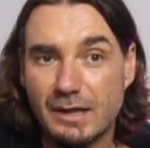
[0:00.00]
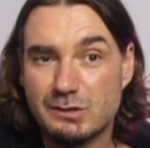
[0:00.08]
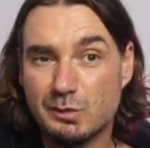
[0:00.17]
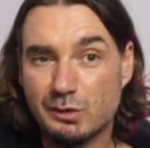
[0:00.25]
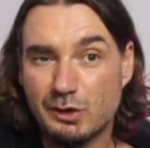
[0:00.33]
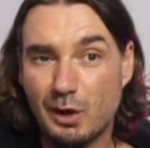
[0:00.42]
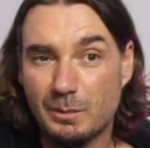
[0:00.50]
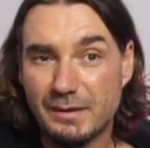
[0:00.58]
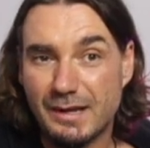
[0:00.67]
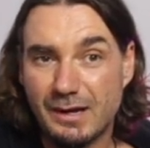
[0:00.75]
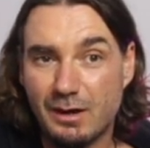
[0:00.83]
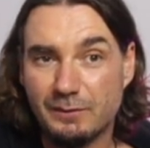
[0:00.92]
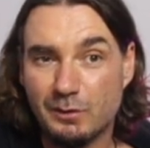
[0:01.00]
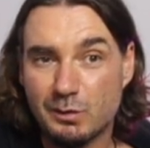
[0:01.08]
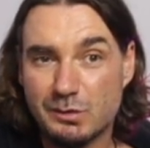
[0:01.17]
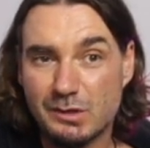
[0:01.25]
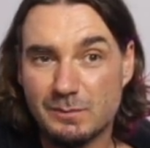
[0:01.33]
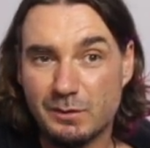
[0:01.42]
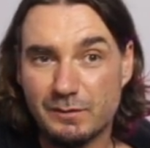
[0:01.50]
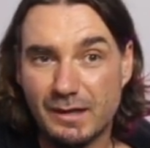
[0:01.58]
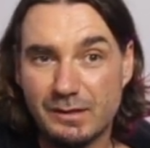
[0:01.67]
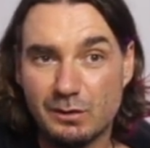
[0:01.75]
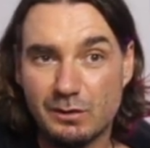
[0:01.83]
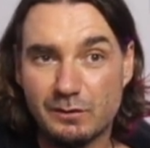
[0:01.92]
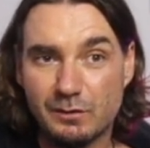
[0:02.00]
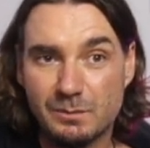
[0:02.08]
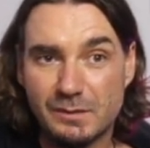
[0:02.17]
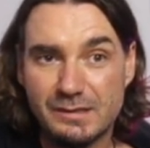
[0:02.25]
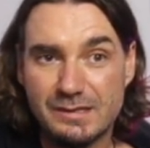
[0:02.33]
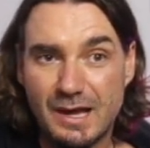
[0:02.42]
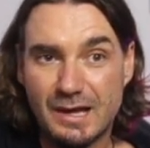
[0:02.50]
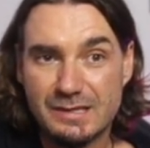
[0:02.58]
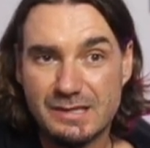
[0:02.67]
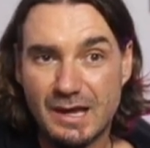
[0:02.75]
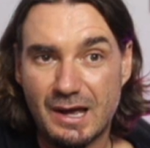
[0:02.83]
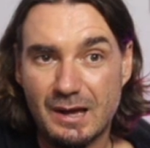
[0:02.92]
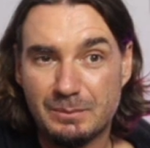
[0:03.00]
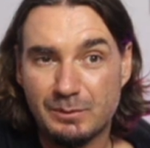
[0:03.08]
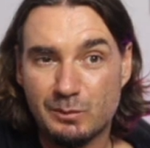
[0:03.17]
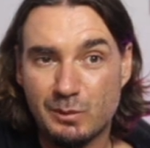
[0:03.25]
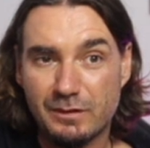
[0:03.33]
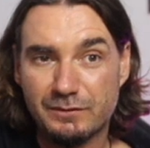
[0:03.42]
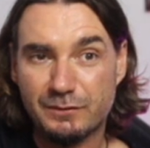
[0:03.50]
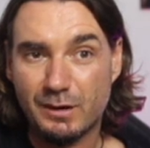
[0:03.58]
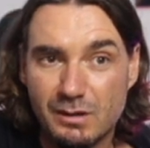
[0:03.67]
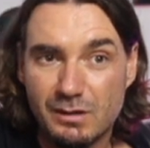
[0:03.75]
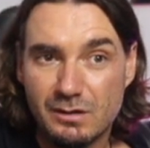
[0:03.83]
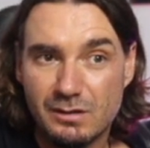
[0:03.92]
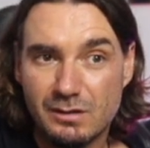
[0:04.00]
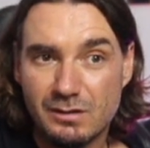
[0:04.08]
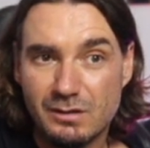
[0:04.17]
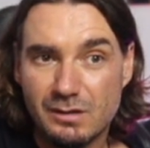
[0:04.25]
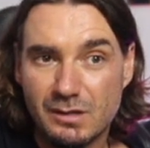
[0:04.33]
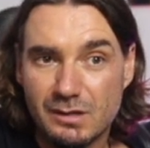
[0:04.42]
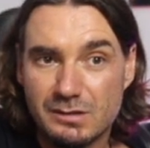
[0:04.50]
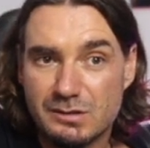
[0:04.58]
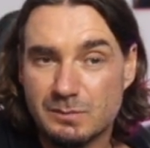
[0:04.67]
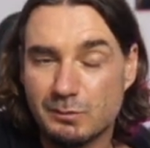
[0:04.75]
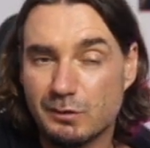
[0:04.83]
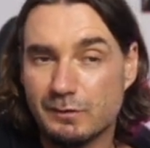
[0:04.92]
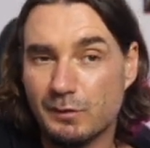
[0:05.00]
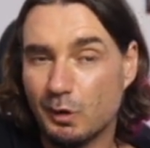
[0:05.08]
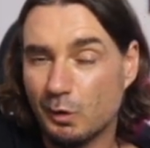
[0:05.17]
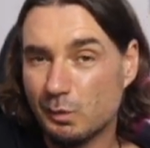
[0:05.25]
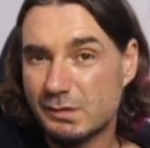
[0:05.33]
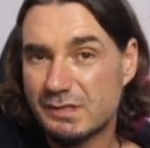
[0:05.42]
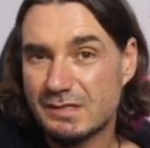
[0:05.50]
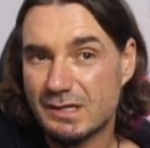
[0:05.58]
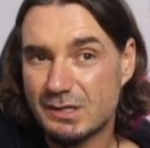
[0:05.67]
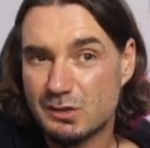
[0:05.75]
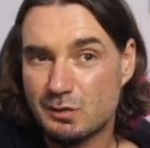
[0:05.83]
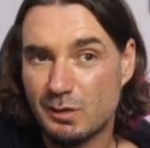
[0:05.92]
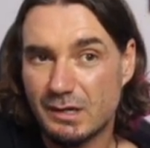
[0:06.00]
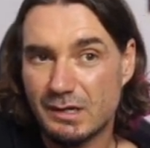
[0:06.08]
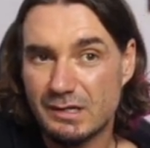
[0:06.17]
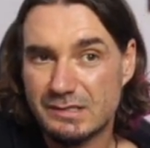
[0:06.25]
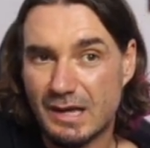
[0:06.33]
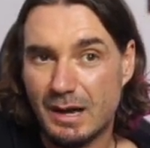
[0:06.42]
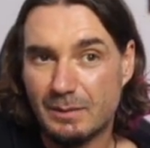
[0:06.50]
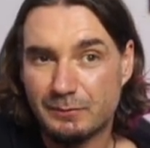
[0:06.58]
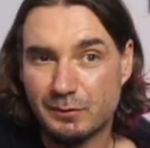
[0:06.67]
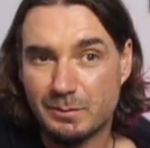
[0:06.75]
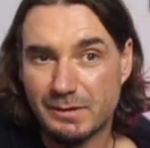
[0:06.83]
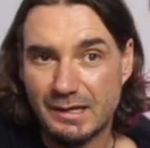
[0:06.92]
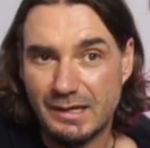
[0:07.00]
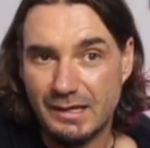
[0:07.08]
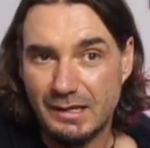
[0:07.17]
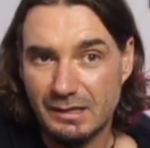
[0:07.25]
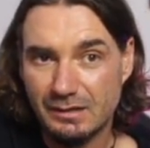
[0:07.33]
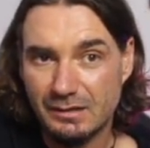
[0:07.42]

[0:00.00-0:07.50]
And to accommodate, I've also moved that note from the nut up 1 fret to move all 6 strings up from an E